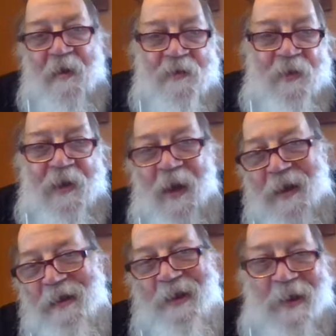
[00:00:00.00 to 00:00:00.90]
between
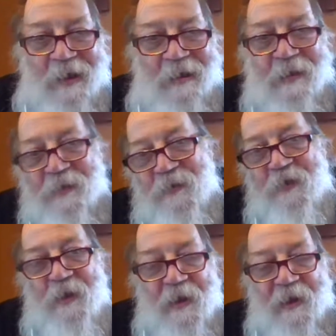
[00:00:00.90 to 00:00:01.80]
9, 10,
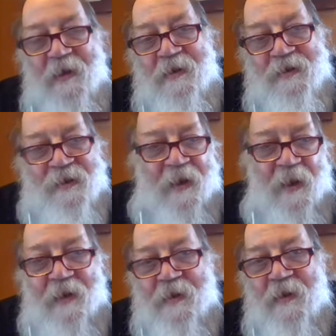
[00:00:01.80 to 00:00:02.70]
30, and stay
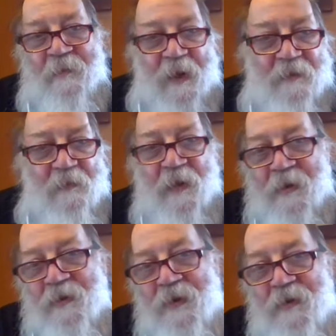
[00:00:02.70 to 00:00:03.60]
on till about
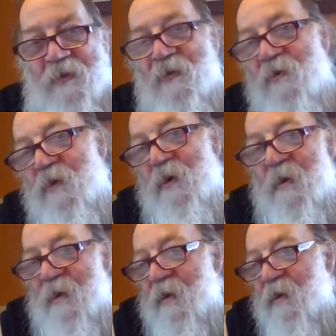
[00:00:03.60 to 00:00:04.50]
1 or 2.
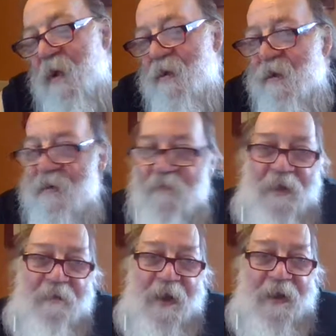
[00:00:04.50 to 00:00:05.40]
I'll get in
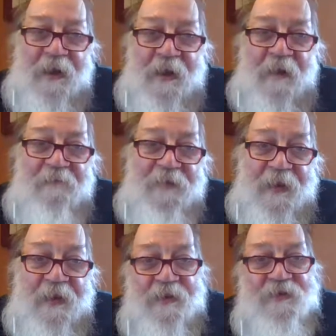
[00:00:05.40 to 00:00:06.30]
one of my
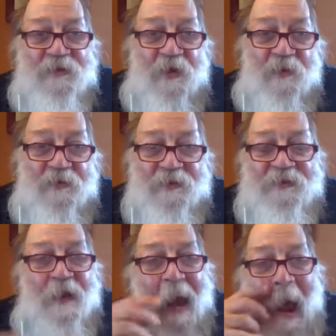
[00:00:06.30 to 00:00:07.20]
comfy zones
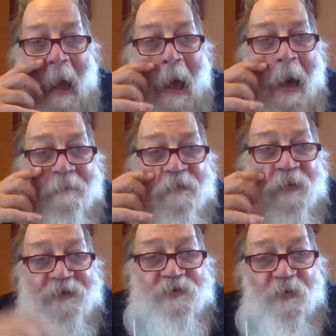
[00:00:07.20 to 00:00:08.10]
of a
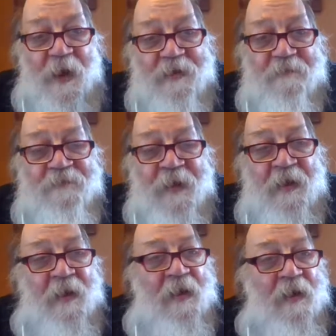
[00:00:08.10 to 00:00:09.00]
restaurant.
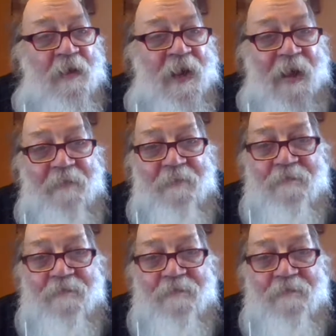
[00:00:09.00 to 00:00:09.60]
Okay.